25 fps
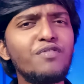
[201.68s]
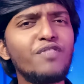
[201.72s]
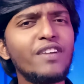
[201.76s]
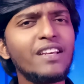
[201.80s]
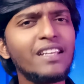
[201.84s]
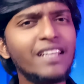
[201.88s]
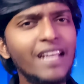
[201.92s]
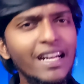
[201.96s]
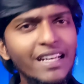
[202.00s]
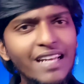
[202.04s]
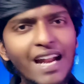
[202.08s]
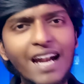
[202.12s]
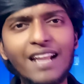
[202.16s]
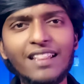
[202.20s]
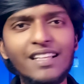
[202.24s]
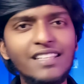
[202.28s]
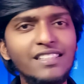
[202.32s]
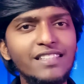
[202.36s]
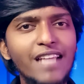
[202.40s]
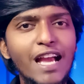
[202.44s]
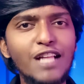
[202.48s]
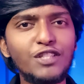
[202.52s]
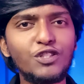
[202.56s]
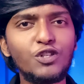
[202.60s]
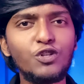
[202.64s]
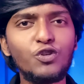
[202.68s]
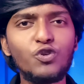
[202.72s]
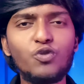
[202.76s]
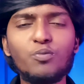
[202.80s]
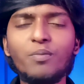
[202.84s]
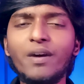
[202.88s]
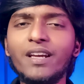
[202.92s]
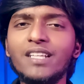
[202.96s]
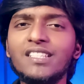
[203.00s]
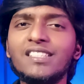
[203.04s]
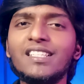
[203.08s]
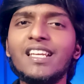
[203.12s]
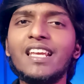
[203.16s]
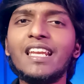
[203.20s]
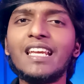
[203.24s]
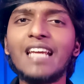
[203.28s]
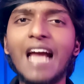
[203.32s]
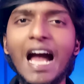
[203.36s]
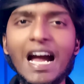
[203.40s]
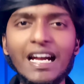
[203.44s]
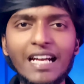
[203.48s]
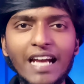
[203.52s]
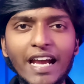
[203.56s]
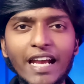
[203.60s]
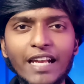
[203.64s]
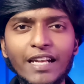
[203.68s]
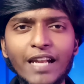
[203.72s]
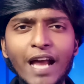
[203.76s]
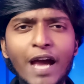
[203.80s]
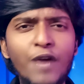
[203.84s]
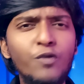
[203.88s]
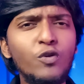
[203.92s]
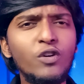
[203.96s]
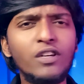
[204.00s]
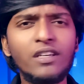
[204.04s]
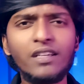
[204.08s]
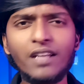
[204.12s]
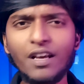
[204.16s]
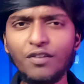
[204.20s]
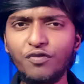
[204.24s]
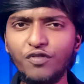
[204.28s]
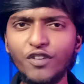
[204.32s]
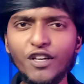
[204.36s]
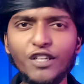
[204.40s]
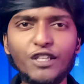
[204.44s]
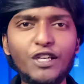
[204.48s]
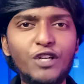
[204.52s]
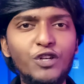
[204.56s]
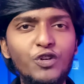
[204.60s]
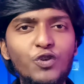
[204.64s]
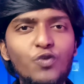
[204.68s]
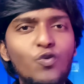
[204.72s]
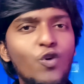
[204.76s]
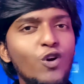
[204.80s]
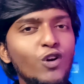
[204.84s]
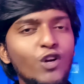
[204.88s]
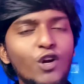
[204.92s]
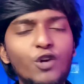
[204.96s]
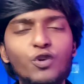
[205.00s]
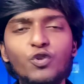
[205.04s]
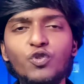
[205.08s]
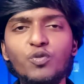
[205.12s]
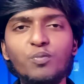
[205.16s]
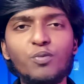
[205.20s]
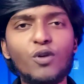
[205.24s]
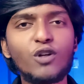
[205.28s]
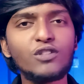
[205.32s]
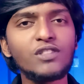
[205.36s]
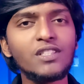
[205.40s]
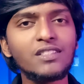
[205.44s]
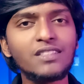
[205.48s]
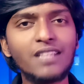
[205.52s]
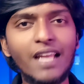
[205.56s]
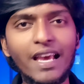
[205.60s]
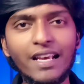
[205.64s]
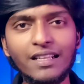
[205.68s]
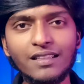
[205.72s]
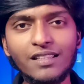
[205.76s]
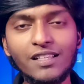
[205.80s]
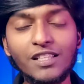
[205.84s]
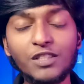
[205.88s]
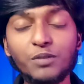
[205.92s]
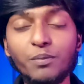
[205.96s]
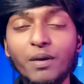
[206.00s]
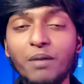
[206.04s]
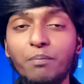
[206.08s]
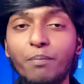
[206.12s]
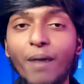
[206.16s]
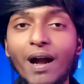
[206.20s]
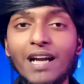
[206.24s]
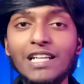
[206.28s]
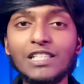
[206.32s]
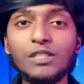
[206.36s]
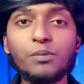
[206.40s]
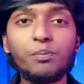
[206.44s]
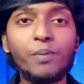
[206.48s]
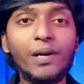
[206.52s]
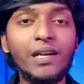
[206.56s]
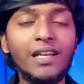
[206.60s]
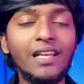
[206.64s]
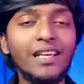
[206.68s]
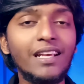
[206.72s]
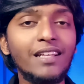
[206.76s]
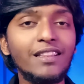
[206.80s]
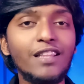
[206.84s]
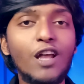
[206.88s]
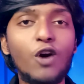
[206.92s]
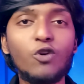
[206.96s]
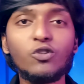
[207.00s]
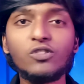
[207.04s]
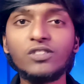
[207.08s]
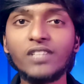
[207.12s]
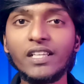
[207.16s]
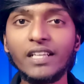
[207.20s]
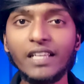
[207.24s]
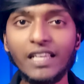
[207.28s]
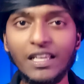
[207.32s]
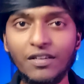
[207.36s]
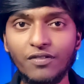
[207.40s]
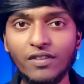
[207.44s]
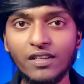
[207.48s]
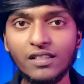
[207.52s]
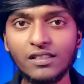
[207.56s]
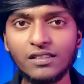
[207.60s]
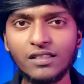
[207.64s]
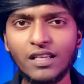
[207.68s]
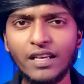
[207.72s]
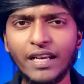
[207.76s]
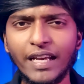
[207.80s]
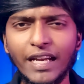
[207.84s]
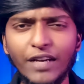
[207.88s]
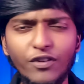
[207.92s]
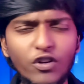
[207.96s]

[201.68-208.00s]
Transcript: If I get another chance to do my engineering again, I would definitely do one or two projects like this by participating in the outside events.